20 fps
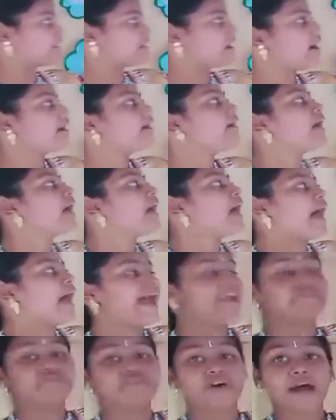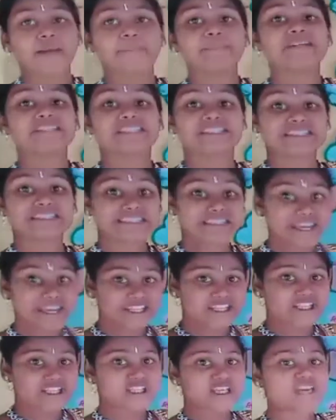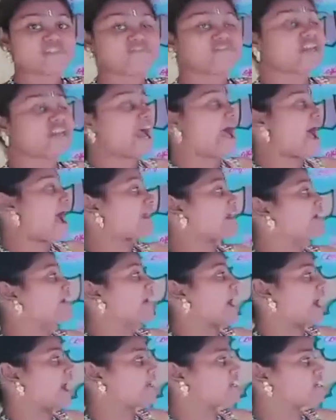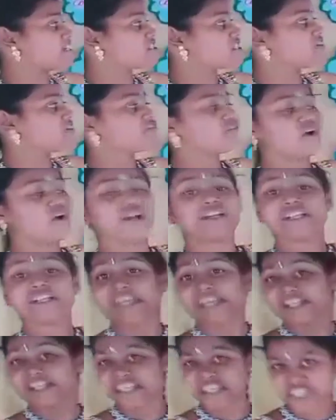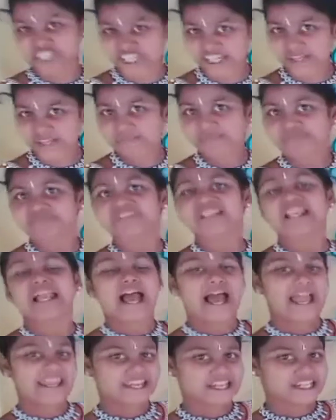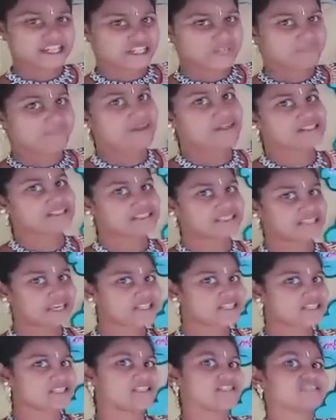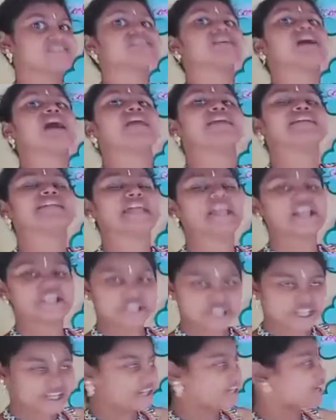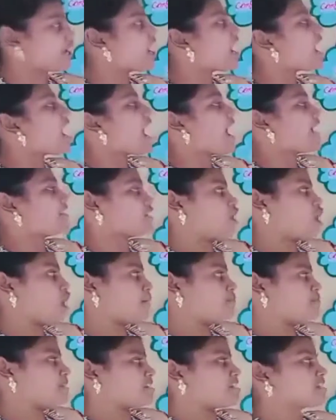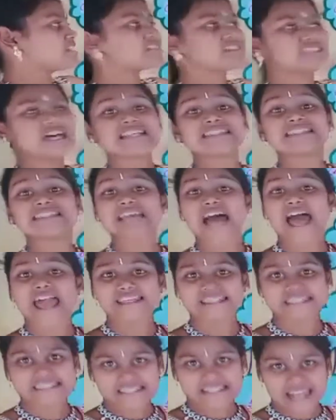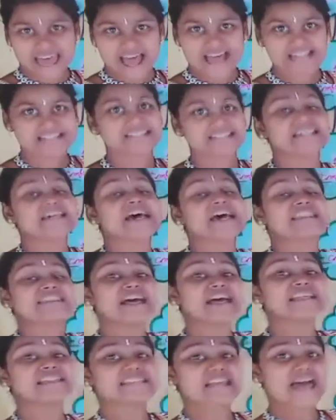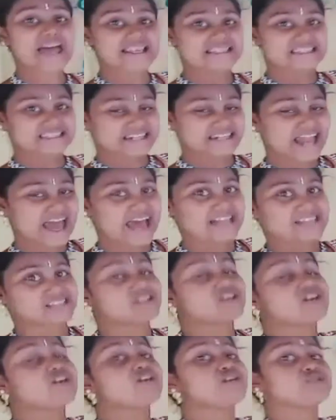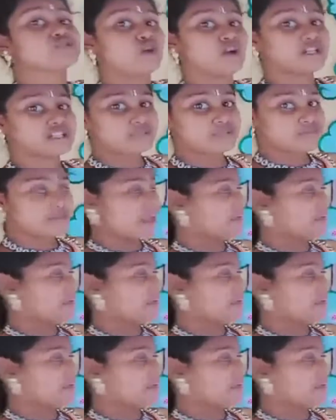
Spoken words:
and verb is teach. We added ing for teaching. Ing plus teach is teaching. And the object is the science class. The science class. So it's make the